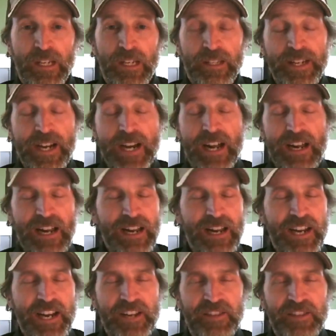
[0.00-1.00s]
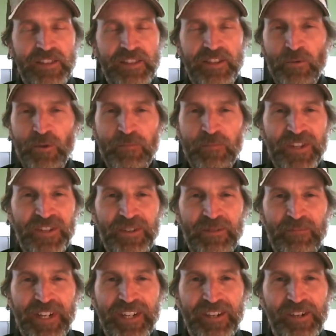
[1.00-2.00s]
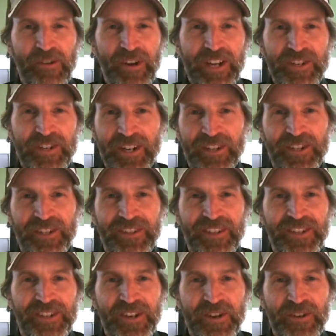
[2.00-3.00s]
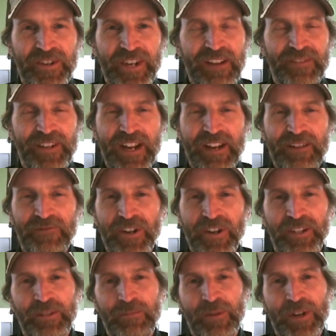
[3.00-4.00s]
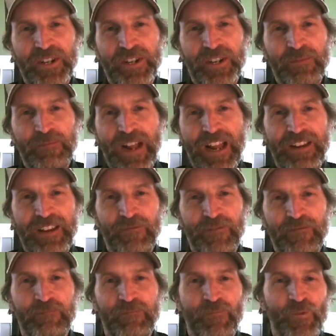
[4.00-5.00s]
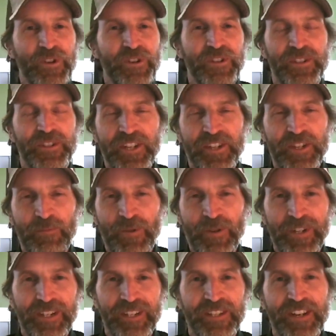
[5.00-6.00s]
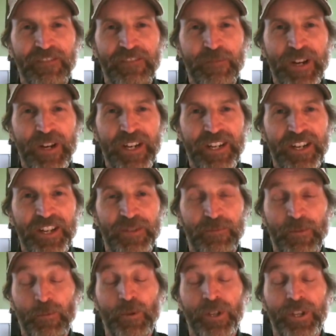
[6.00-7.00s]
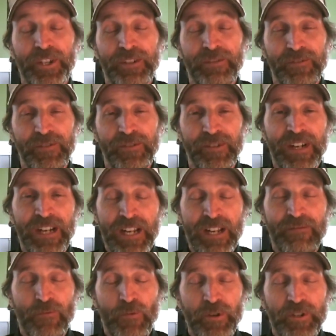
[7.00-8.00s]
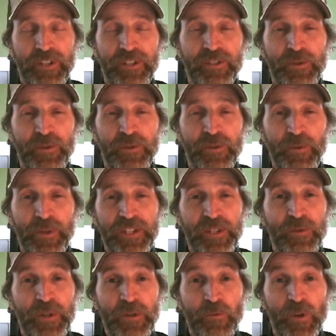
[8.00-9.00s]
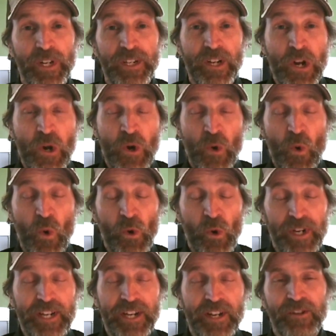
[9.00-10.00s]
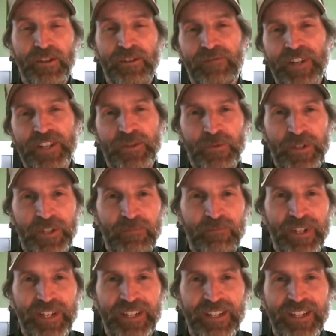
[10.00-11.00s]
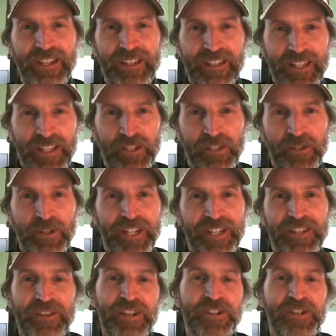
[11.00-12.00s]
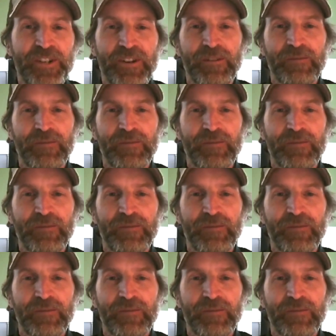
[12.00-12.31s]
Yeah, I hate that we're missing being in Grand Junction this year. Dave and I have talked a bunch about it. We're as disappointed as everybody else, but we're looking forward to 2021 or any other events we can be included in this year.